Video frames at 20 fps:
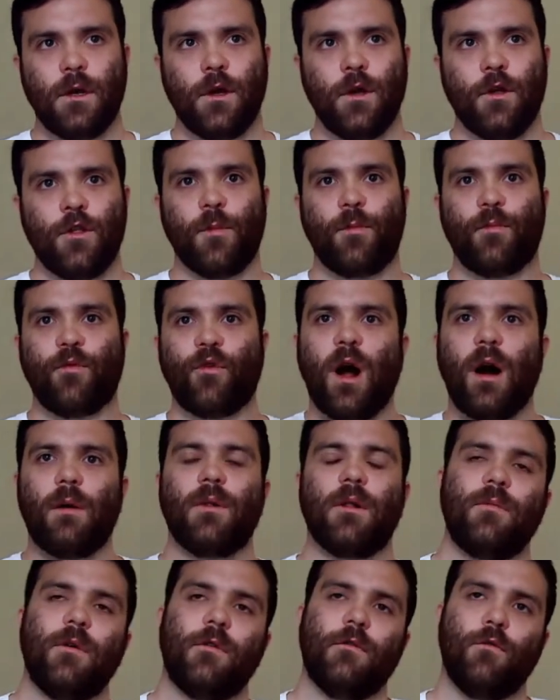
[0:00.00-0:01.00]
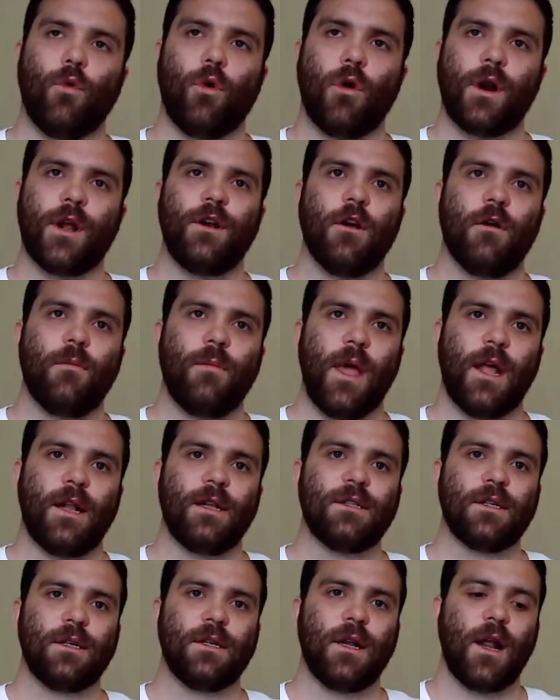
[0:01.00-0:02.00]
the problem of warring
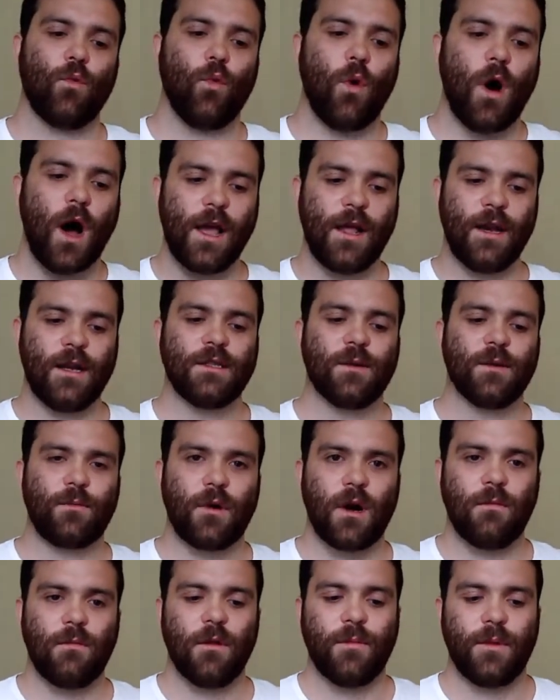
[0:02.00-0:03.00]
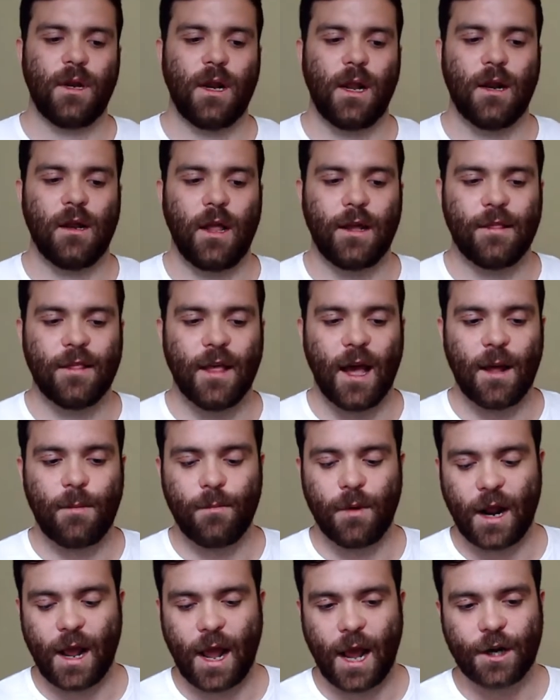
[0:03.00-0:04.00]
domains and why it is a problem and like that,
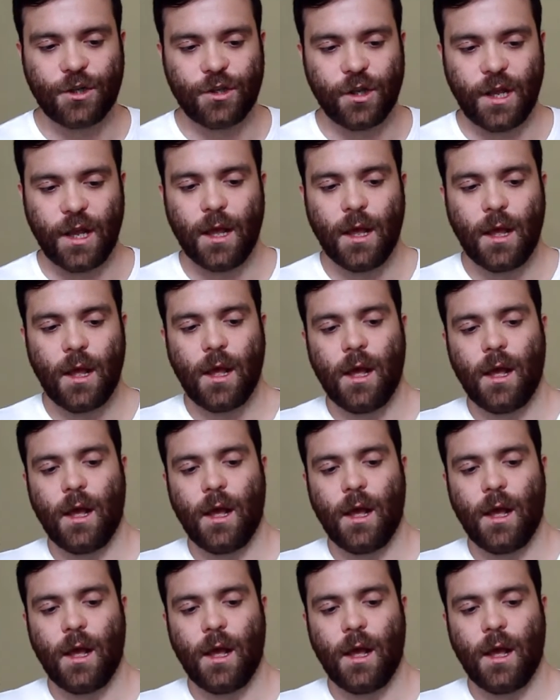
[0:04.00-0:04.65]
but I actually,